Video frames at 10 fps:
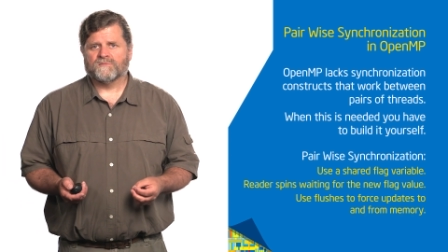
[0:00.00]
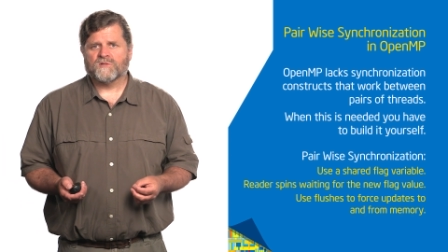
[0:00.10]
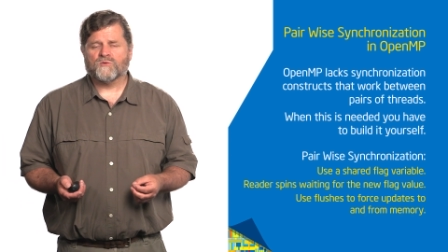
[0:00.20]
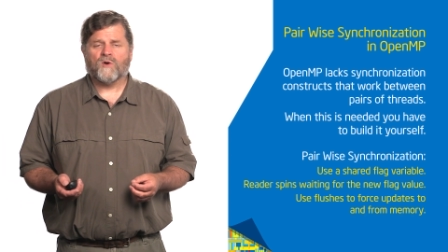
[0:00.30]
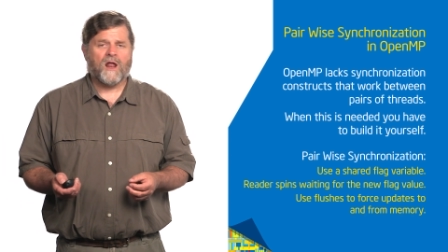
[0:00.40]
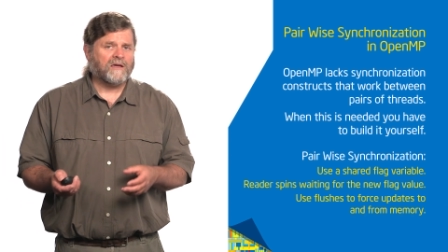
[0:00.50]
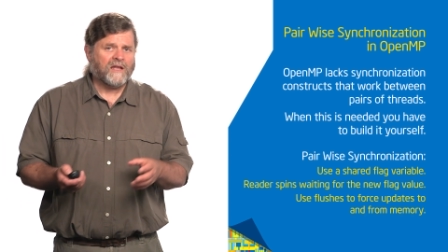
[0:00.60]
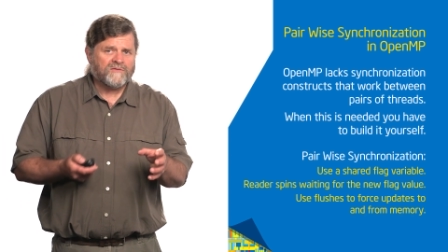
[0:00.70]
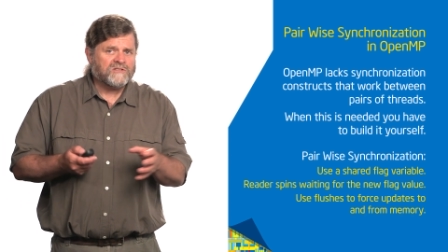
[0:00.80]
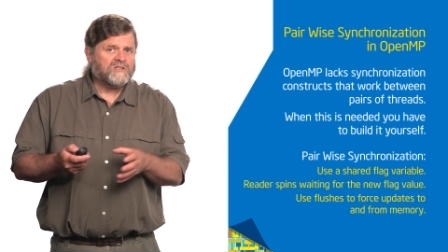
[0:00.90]
So what I'm going
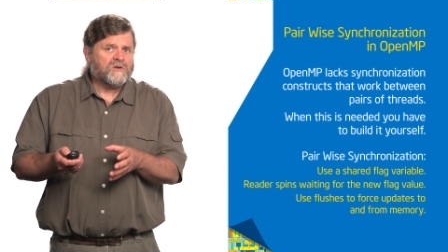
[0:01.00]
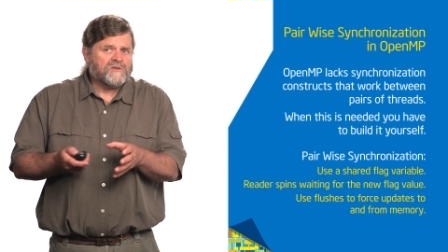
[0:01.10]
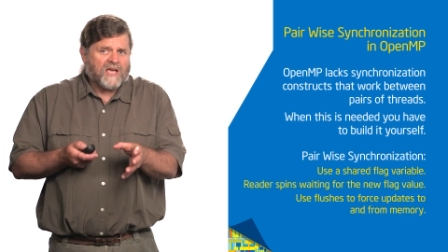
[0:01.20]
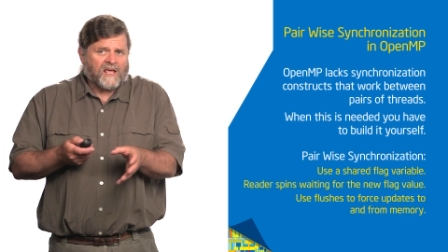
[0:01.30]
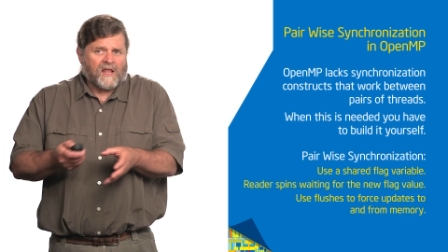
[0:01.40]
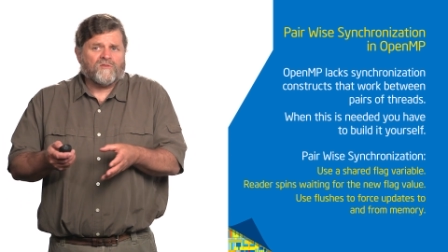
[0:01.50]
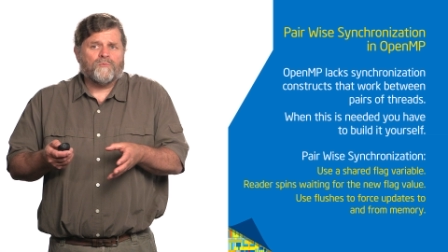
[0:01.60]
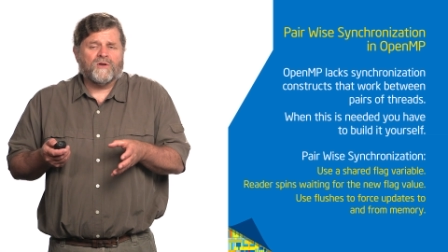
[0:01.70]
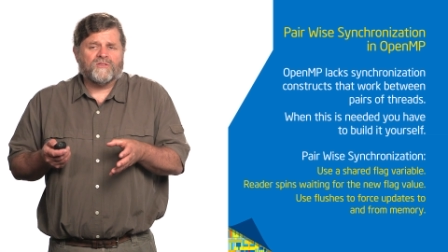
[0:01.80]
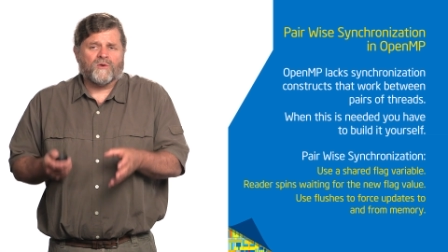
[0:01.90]
to have to do is I'm going to have to
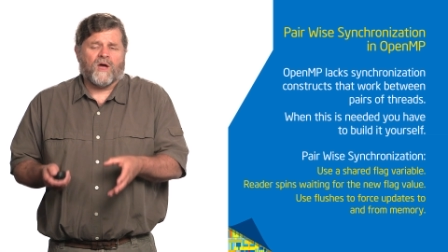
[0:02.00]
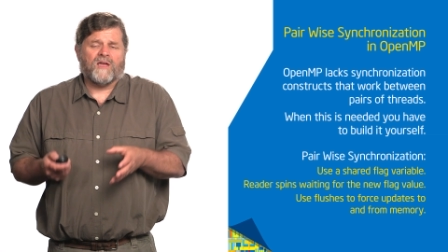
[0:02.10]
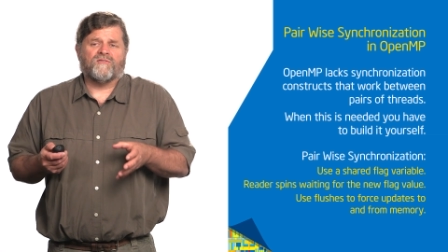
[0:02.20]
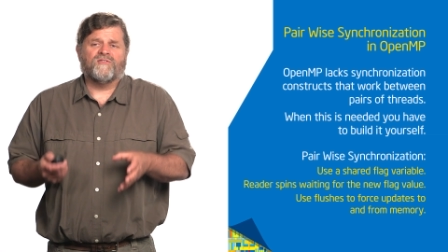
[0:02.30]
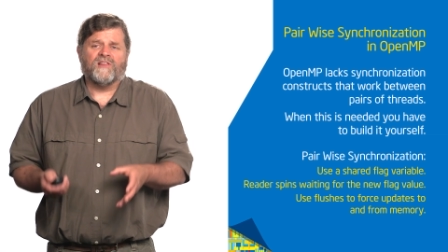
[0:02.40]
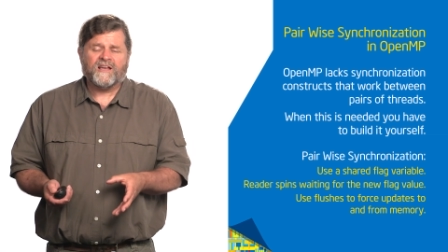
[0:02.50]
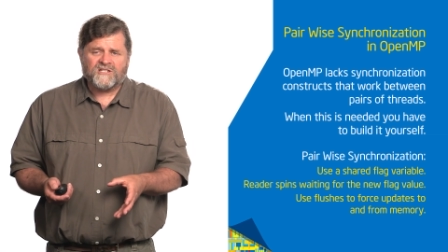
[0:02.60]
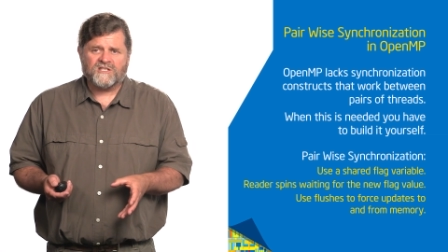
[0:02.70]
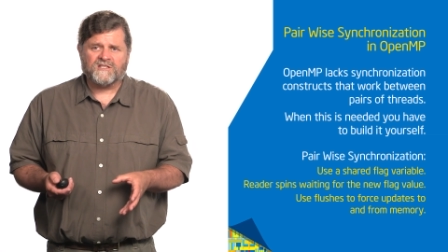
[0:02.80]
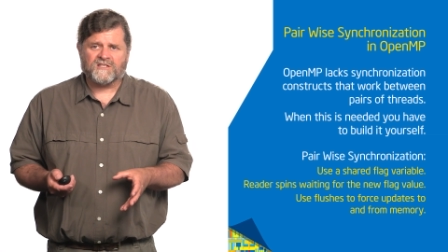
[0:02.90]
put the right
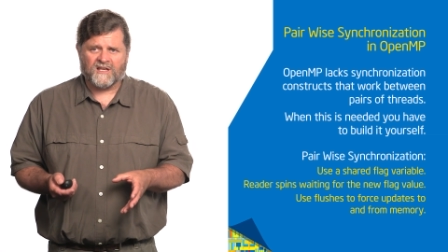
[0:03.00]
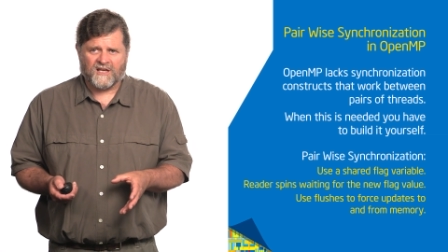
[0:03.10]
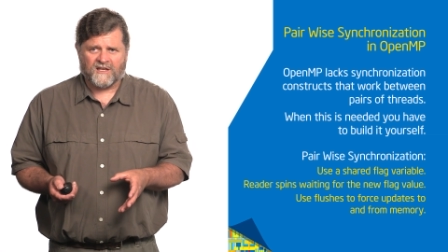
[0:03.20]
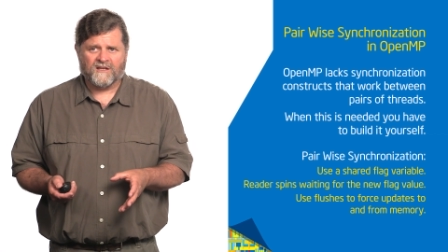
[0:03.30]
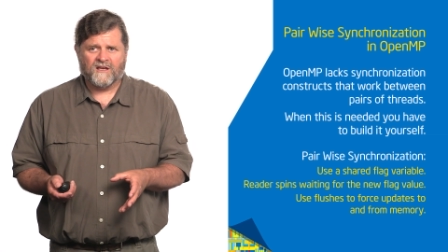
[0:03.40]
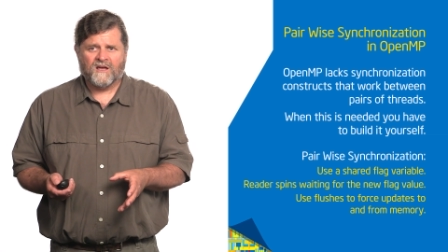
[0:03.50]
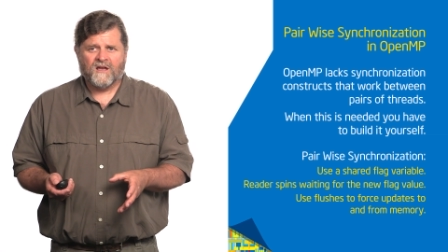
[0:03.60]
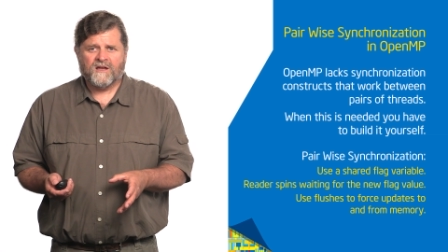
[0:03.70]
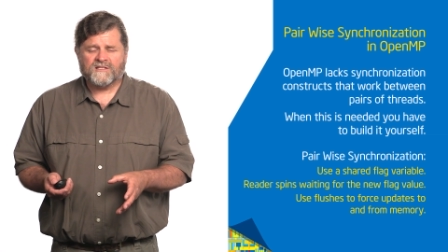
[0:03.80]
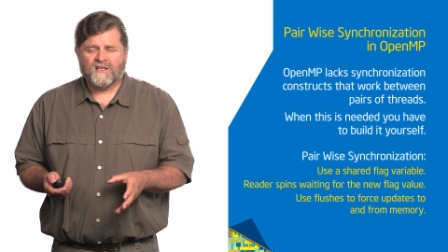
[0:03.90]
flushes in
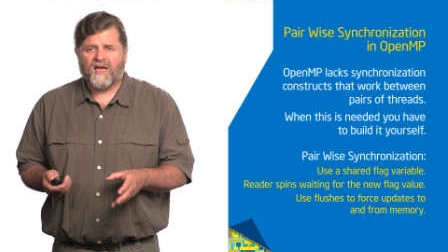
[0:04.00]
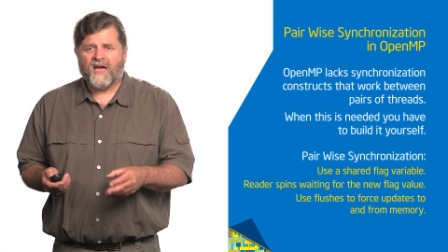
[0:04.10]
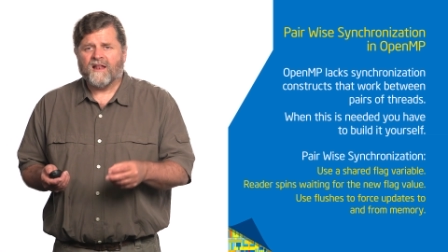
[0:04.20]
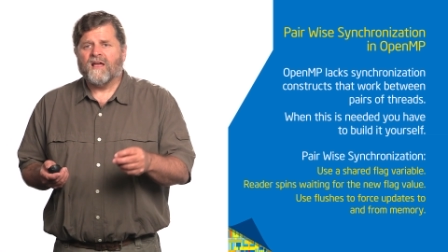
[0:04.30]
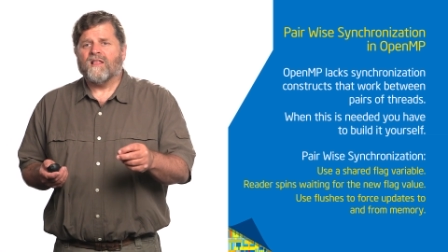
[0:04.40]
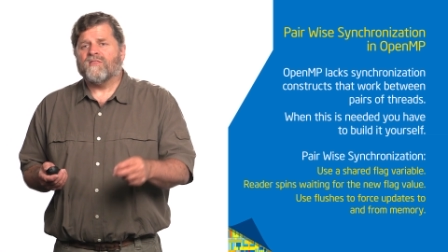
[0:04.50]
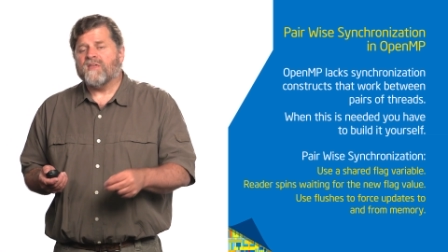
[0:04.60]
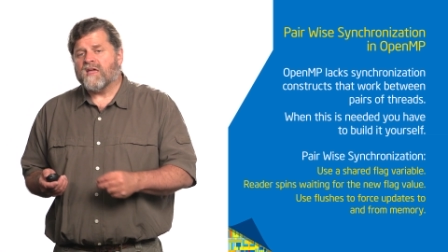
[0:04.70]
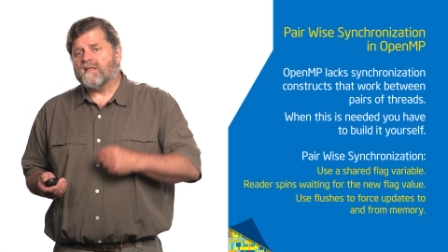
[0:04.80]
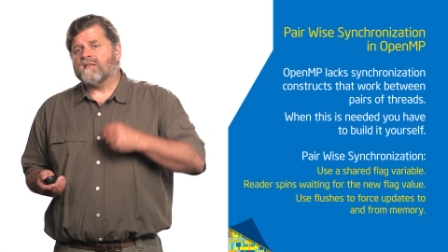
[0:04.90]
so that
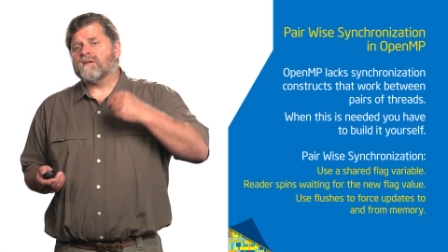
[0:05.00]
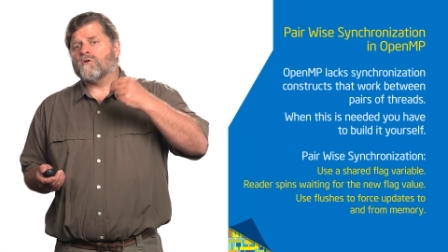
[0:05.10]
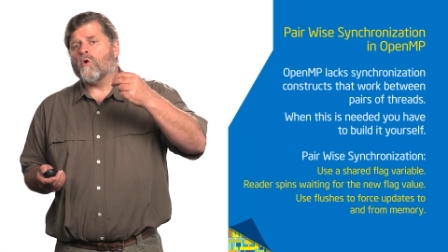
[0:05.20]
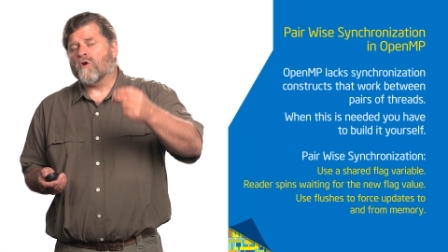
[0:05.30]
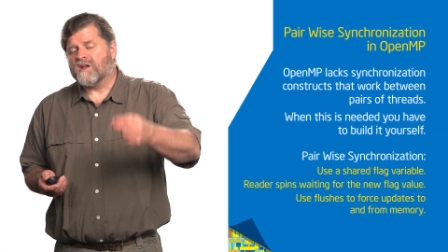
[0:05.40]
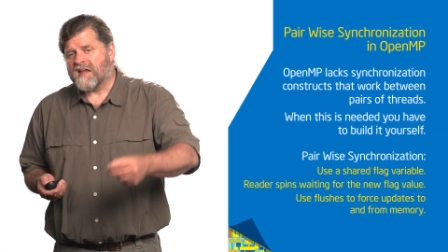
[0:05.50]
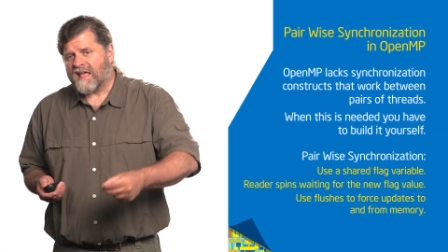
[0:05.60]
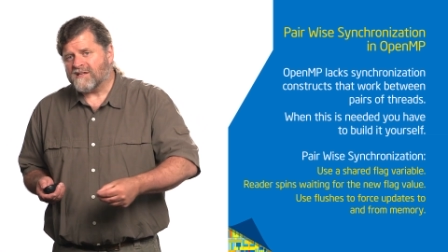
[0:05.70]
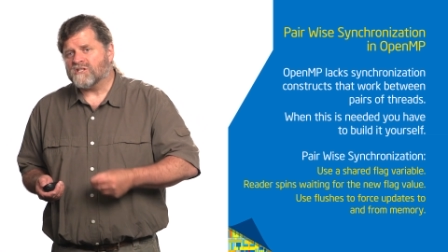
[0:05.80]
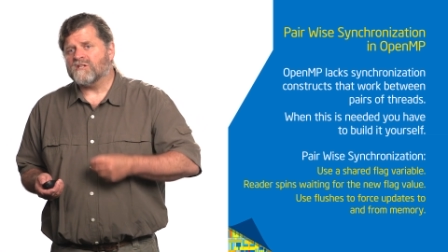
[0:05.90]
the
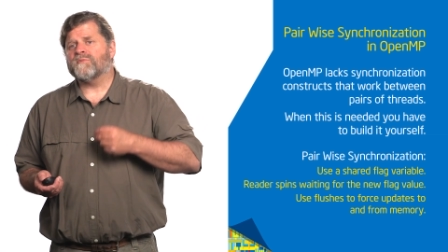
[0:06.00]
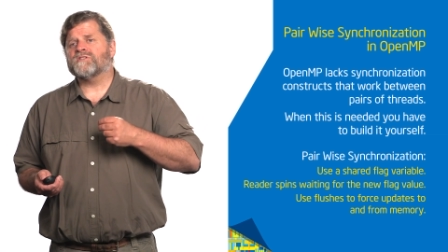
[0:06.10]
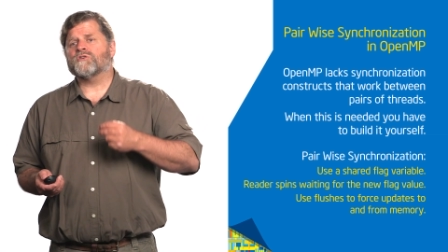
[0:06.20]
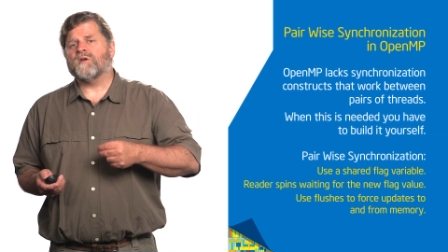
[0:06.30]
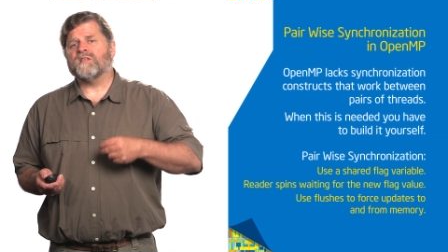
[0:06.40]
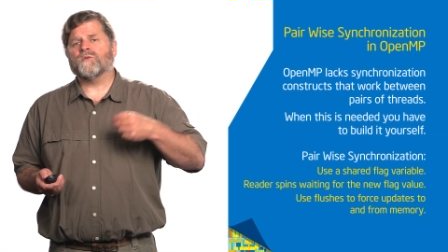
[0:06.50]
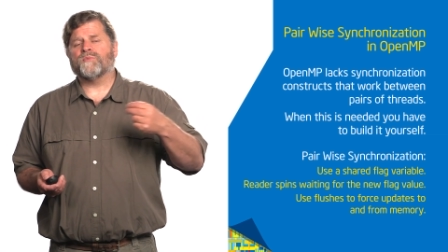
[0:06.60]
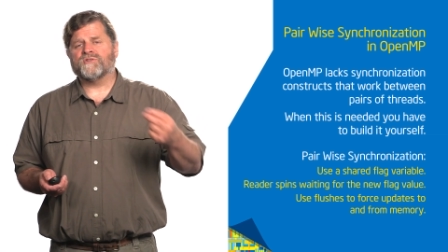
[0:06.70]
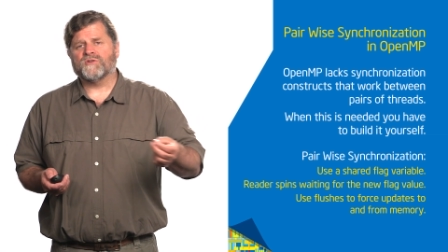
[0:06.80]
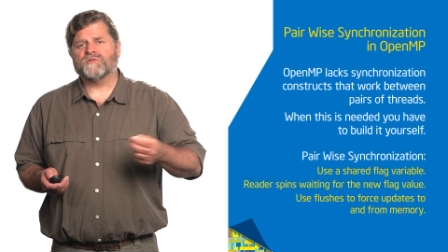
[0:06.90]
coordination between the
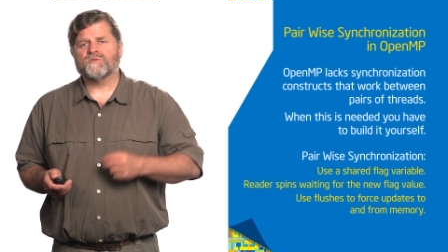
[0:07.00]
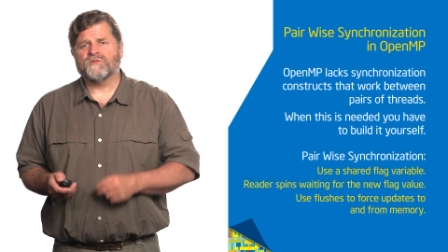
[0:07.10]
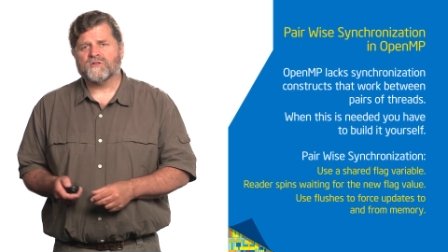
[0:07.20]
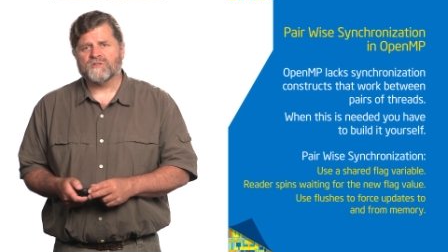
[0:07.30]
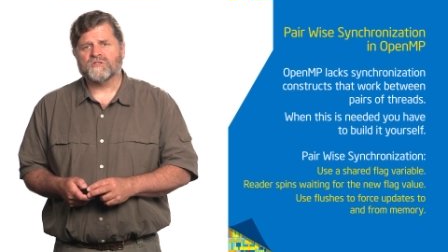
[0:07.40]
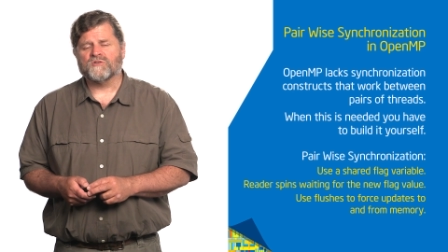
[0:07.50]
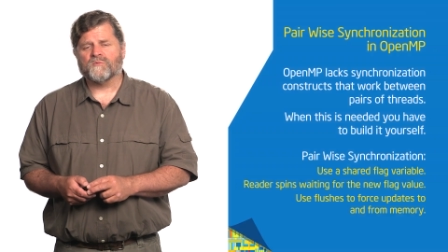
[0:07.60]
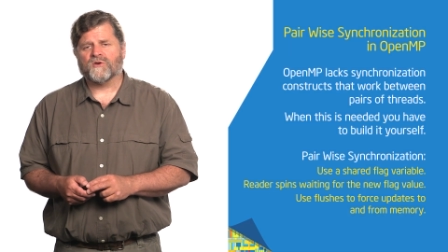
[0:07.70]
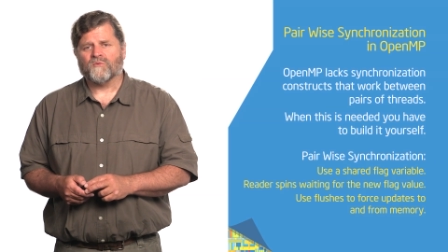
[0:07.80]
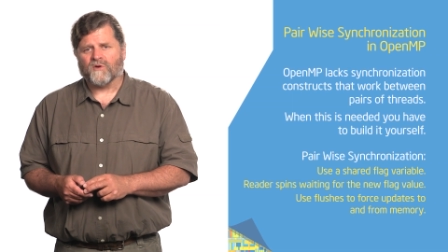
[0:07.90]
producer and the
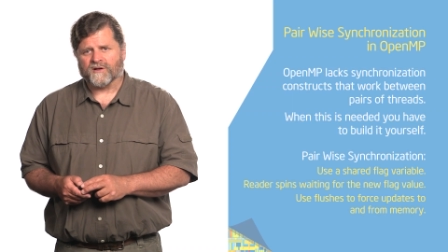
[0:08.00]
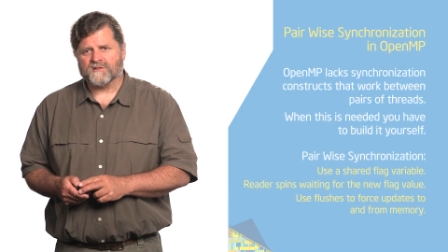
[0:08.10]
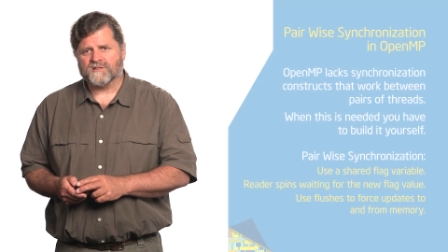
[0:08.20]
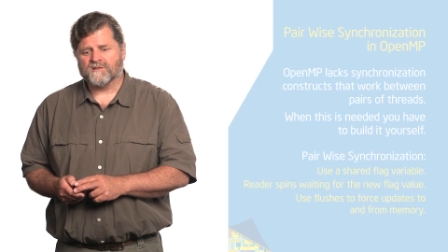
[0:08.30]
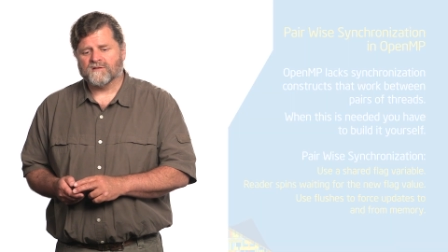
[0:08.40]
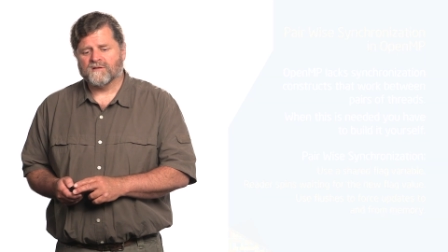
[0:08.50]
consumer works.